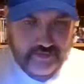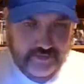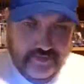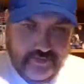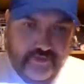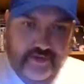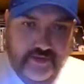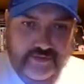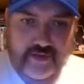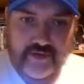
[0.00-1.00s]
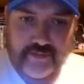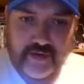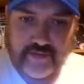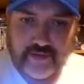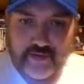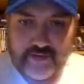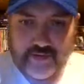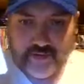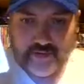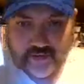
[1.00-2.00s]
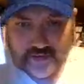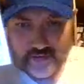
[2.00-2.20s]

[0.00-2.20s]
Here's the one I was talking about right here.